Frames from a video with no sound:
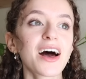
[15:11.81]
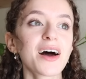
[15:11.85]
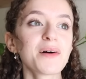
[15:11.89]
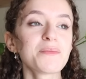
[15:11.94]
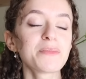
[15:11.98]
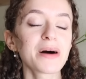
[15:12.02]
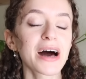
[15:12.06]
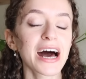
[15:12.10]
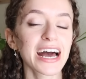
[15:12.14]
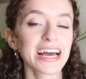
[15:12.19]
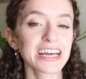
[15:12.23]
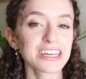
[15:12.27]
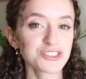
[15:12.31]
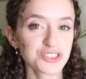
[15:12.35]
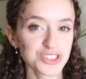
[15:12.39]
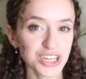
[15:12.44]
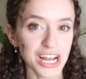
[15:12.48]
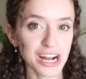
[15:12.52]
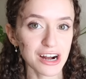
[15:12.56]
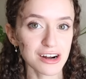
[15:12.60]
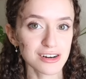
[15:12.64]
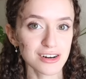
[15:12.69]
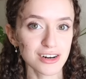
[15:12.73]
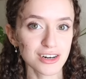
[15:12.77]
by
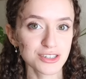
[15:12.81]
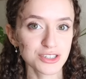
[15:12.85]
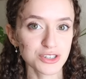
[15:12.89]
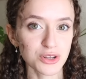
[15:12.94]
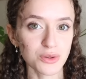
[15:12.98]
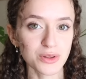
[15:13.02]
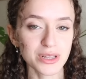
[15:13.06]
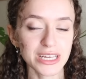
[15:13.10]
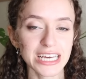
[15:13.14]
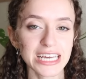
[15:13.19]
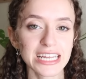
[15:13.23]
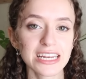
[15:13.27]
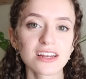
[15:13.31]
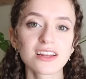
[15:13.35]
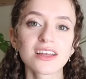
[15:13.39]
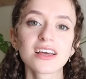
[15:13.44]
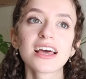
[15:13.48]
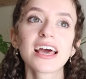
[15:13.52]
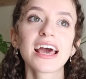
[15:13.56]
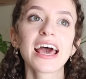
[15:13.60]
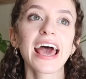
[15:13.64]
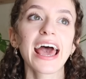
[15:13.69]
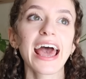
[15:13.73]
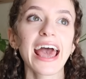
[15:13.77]
J.R.R. Tolkien
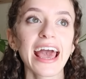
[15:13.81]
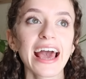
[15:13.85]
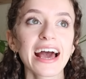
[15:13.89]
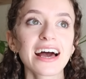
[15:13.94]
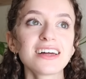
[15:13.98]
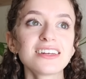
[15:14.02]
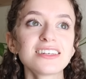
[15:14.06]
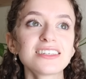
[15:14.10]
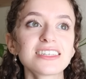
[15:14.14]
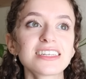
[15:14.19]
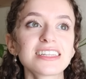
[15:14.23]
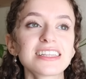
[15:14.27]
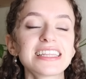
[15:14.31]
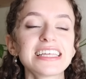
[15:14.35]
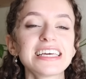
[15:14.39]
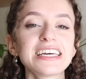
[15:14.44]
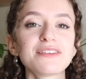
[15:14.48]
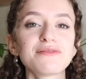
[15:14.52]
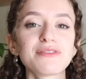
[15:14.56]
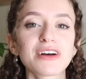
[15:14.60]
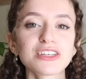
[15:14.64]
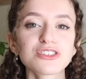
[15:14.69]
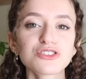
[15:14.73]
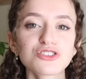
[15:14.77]
and The
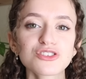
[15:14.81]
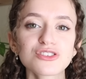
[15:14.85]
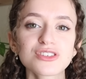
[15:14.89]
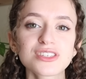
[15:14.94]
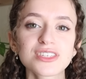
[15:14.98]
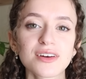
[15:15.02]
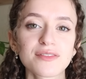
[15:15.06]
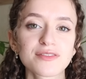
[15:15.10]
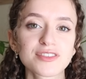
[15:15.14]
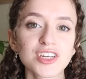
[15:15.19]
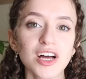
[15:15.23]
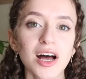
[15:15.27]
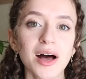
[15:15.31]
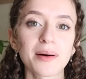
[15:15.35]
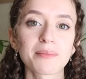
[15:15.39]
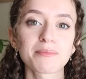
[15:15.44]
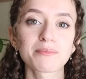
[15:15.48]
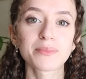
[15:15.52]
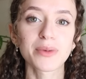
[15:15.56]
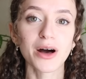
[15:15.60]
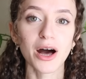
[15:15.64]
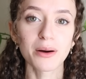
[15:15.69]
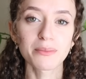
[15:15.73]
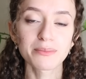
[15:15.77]
Adventures of
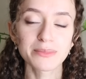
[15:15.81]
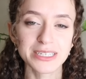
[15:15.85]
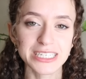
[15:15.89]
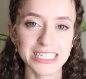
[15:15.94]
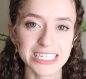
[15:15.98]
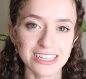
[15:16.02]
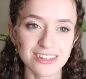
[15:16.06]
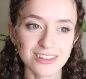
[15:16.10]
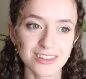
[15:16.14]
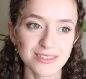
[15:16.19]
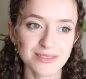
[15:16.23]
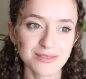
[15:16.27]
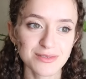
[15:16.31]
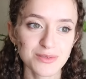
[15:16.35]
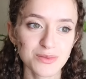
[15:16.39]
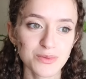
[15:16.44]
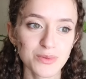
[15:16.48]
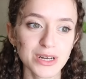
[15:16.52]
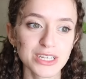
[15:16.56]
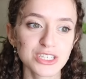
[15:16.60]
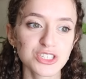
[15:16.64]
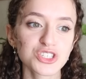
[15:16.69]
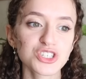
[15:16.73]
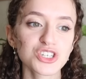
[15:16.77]
Tom Bombadil,
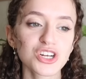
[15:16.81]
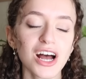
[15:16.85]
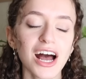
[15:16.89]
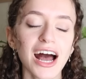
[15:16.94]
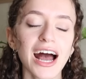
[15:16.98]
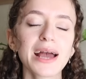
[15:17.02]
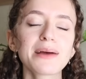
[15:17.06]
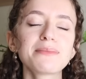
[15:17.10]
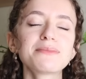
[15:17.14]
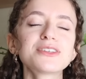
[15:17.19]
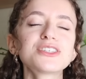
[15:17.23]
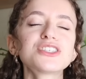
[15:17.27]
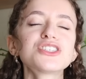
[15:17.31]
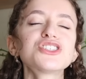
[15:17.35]
which I'm